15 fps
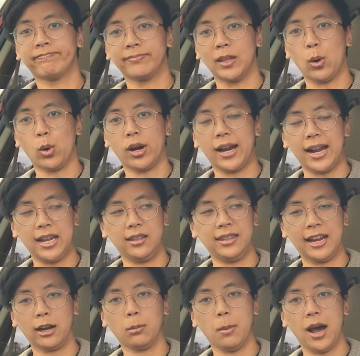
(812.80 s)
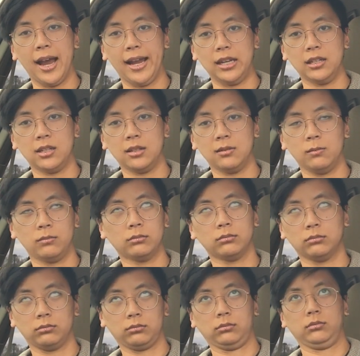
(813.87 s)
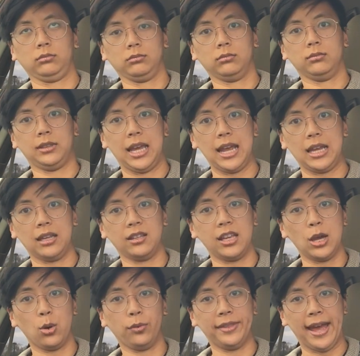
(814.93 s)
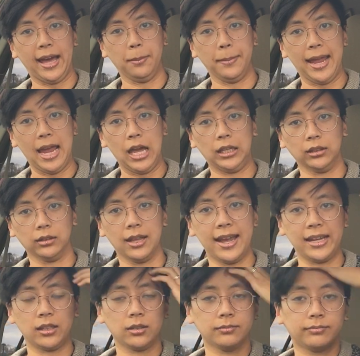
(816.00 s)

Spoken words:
Or in their mind, they killed that man. Like,